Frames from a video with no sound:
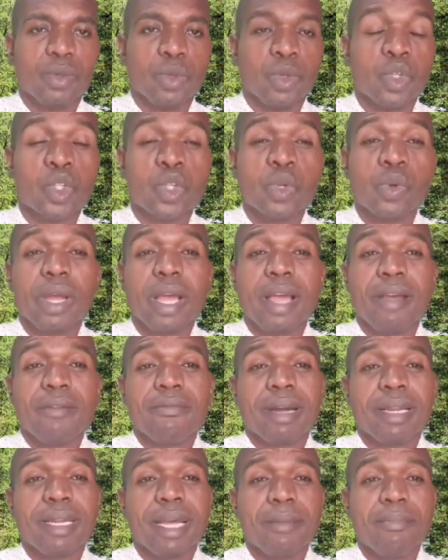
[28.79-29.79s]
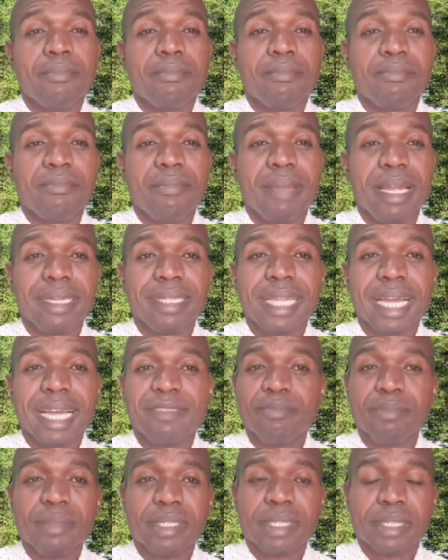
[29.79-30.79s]
Whosoever that made
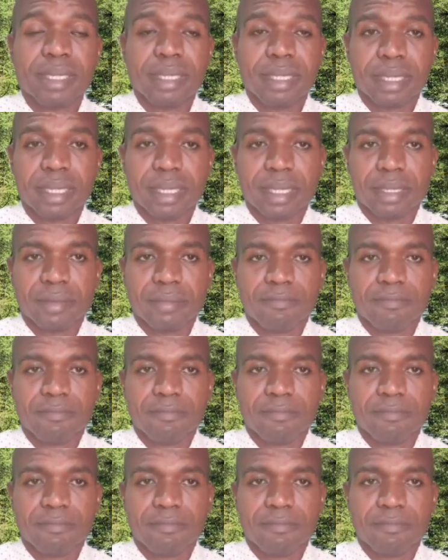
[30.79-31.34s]
that mistake